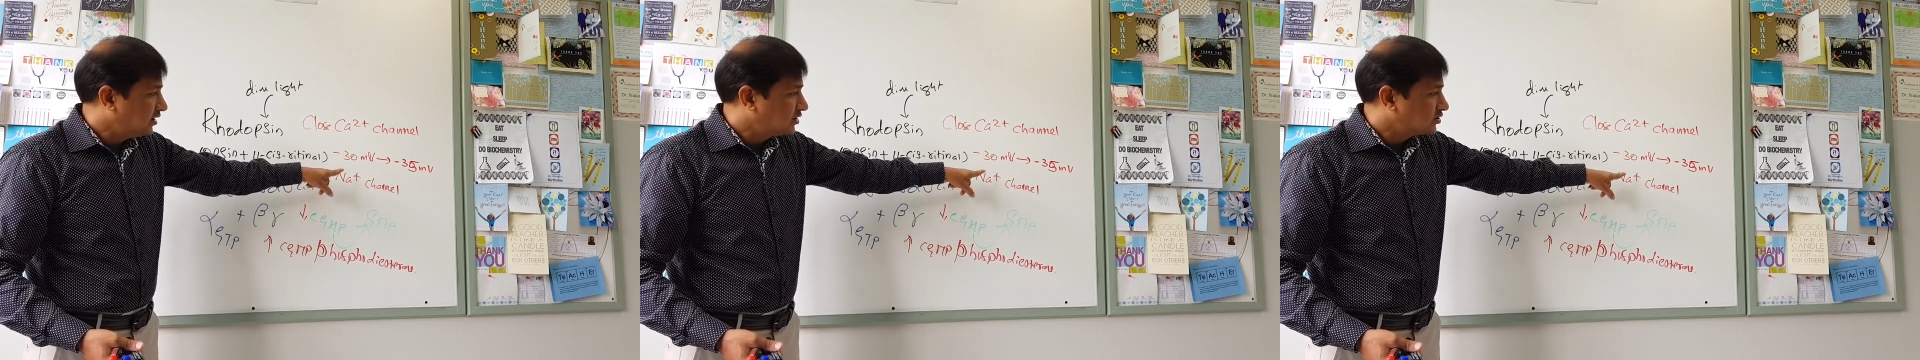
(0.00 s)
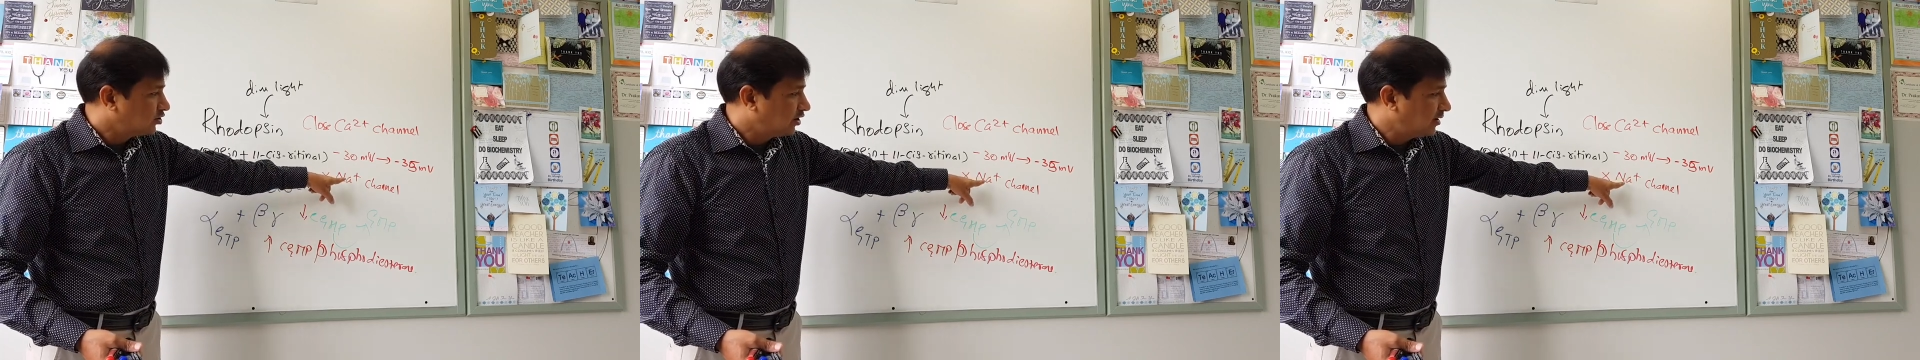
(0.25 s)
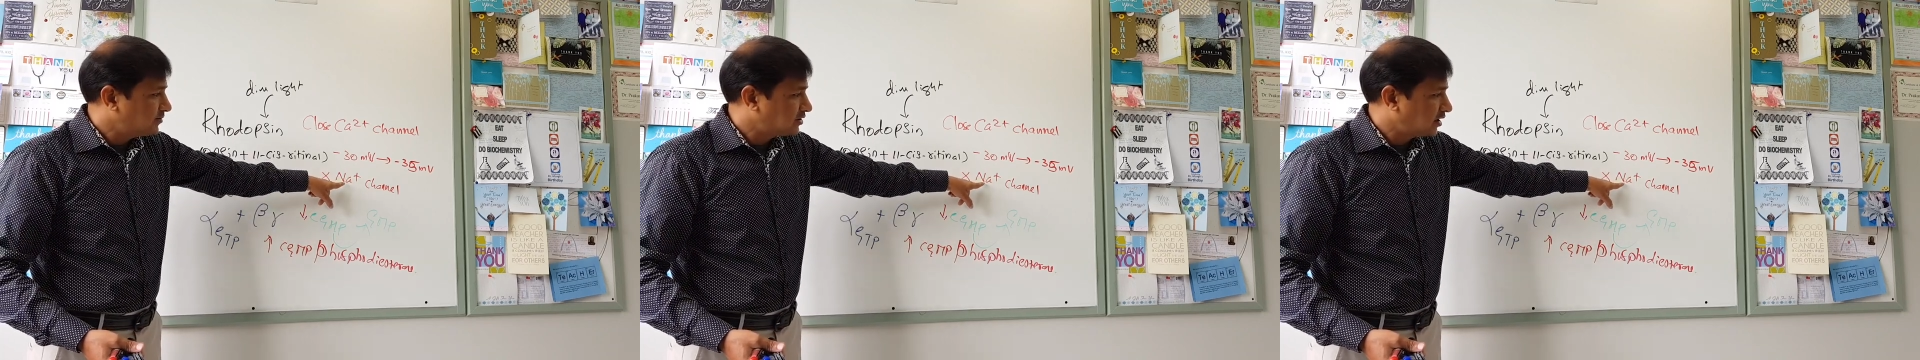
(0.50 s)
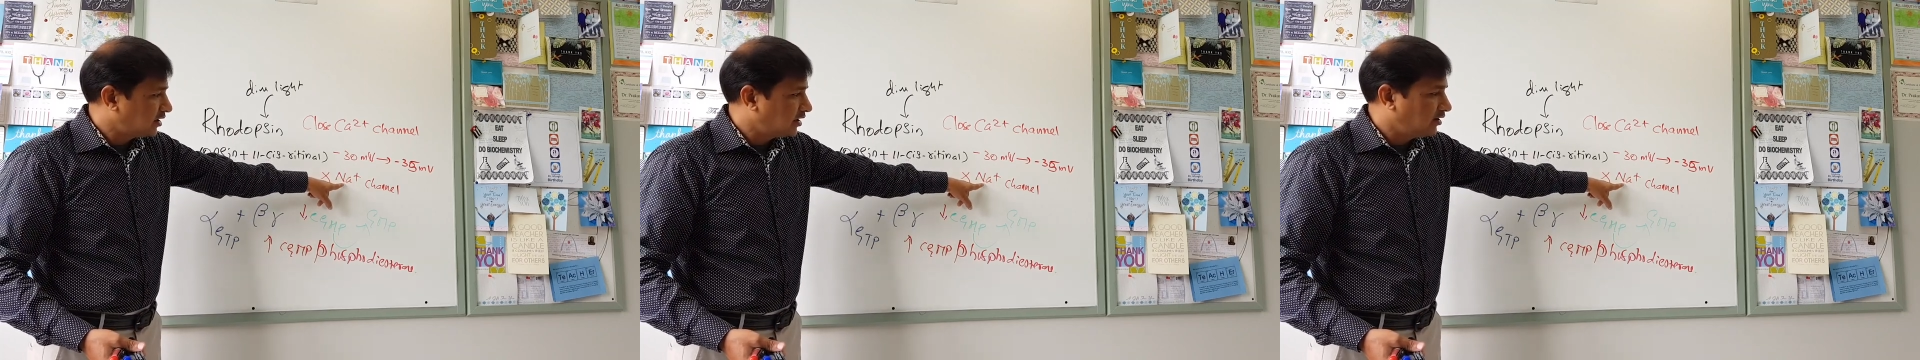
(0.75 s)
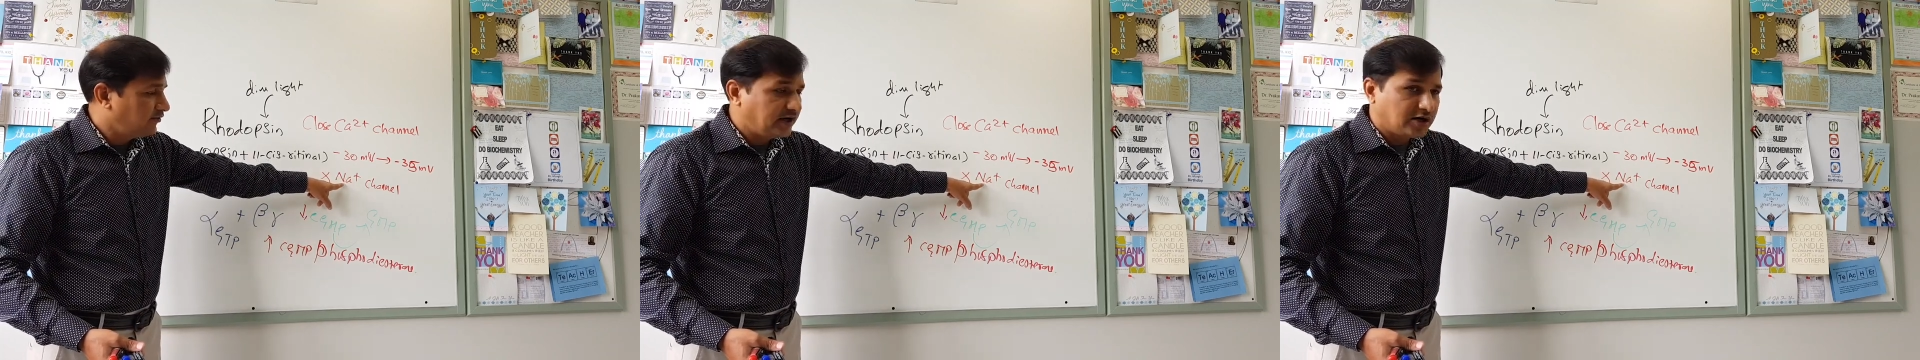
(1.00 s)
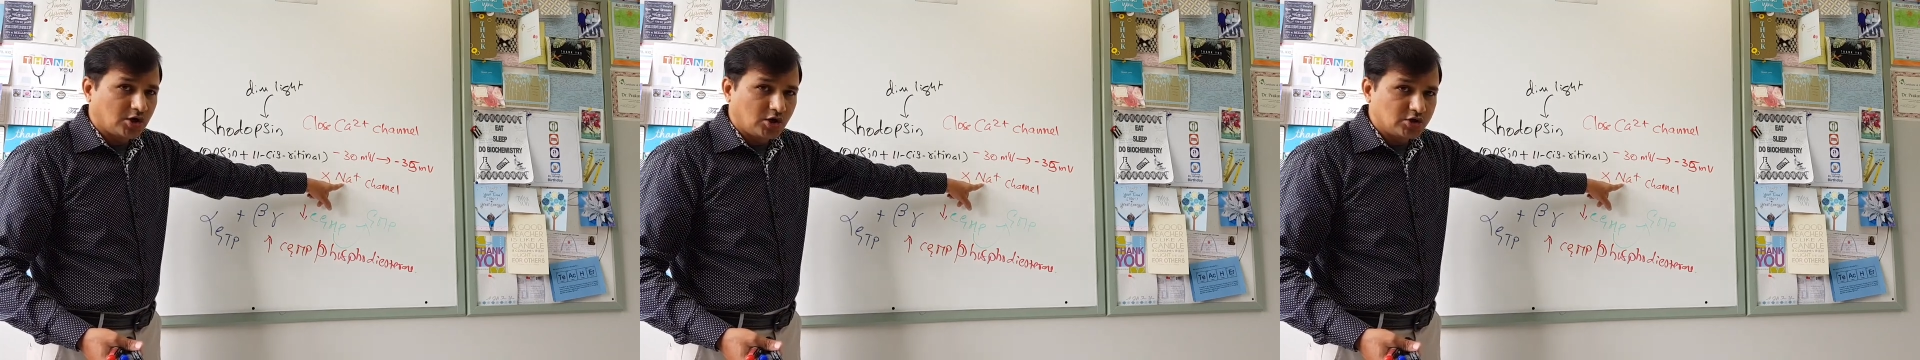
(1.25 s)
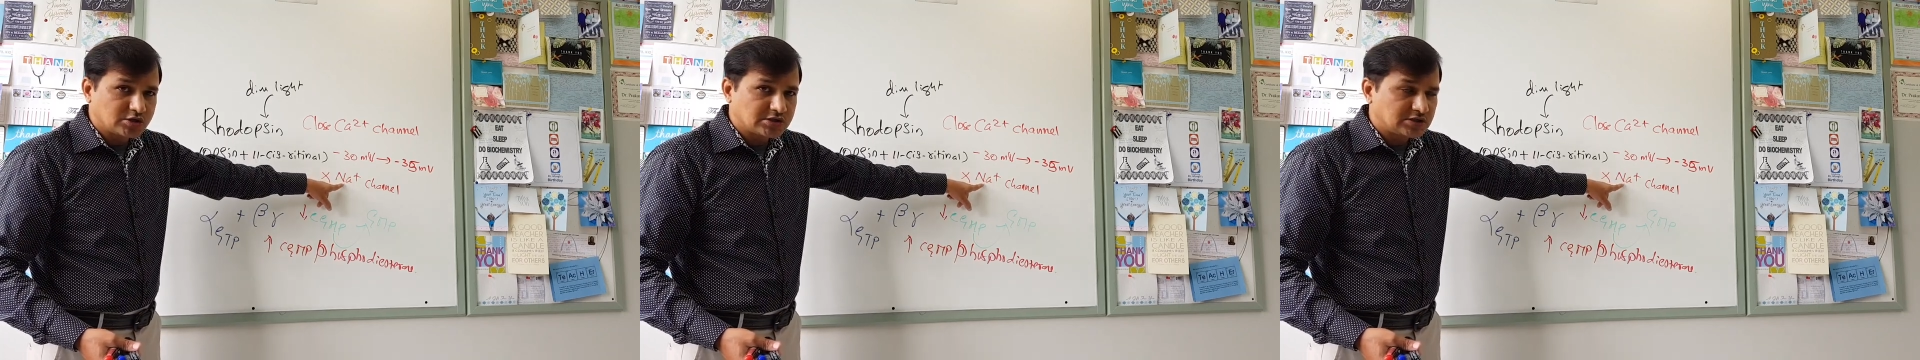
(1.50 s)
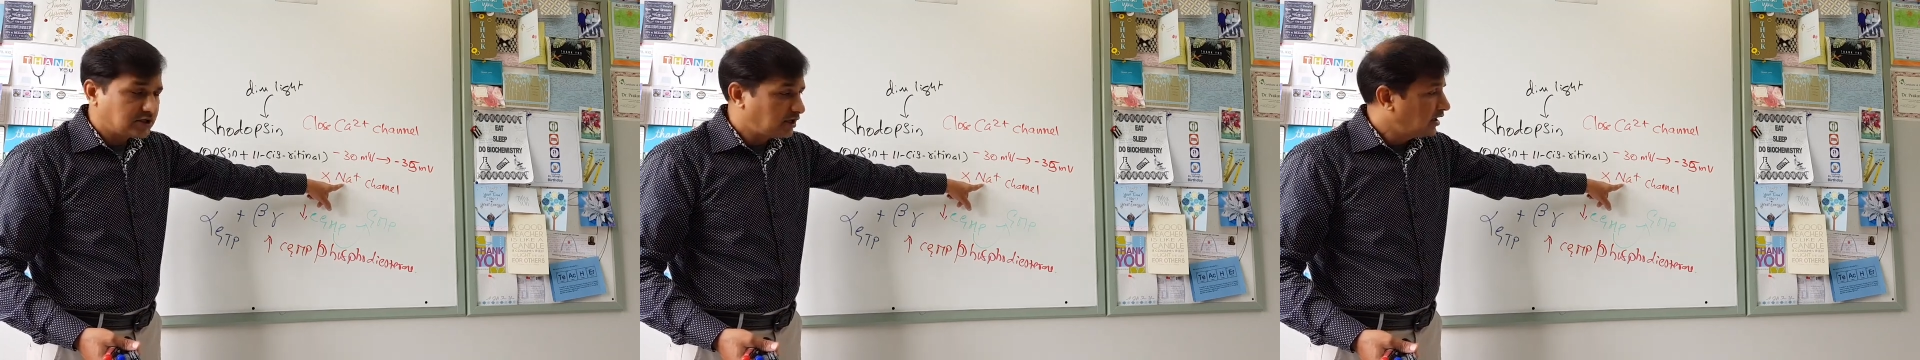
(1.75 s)
sodium channel will
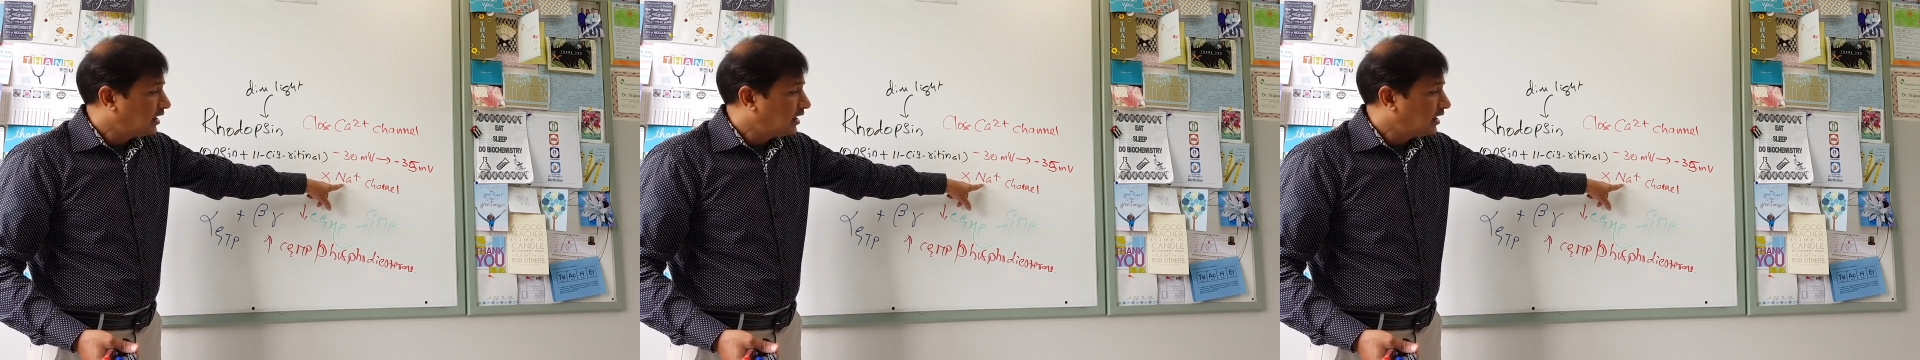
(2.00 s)
close